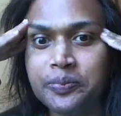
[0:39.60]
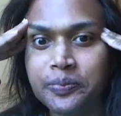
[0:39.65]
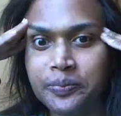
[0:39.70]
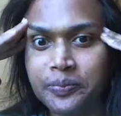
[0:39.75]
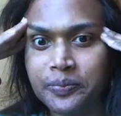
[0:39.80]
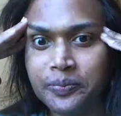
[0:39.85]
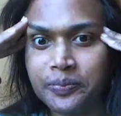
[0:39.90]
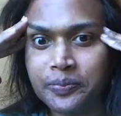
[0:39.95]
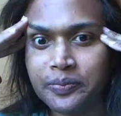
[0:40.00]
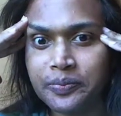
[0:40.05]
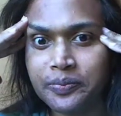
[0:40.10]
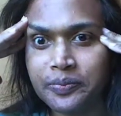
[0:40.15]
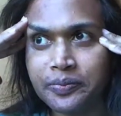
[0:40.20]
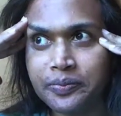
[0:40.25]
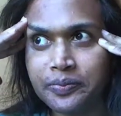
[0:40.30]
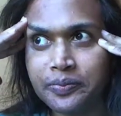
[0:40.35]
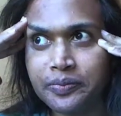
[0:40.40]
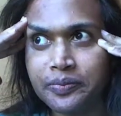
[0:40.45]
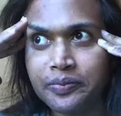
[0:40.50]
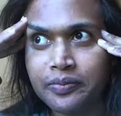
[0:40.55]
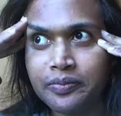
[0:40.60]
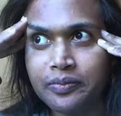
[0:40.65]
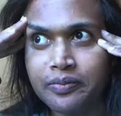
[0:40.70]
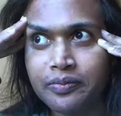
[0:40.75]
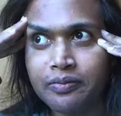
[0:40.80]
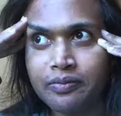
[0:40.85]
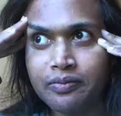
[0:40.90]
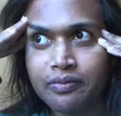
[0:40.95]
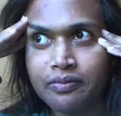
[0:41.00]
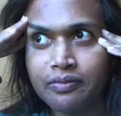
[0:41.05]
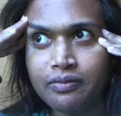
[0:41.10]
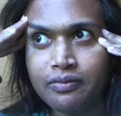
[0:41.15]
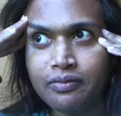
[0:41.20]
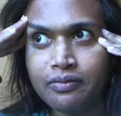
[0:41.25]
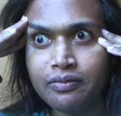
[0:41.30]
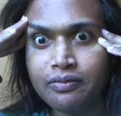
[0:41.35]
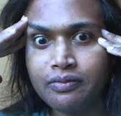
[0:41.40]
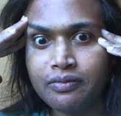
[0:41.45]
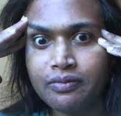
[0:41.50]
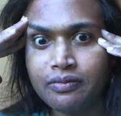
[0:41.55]

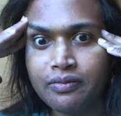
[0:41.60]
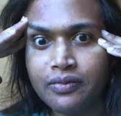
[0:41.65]
Nothing is said.